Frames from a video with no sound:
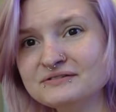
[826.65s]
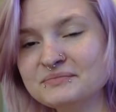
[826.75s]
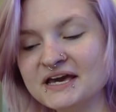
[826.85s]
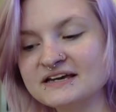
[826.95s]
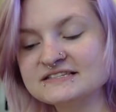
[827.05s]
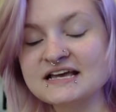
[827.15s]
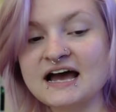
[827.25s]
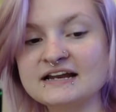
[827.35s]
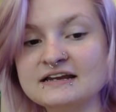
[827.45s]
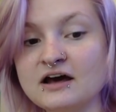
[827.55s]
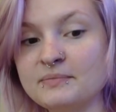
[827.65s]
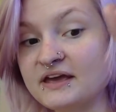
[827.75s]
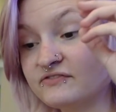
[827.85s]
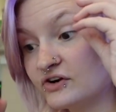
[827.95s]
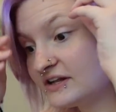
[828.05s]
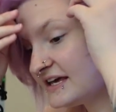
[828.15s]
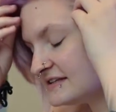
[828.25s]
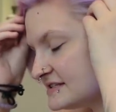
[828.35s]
because I did not pay for a lid.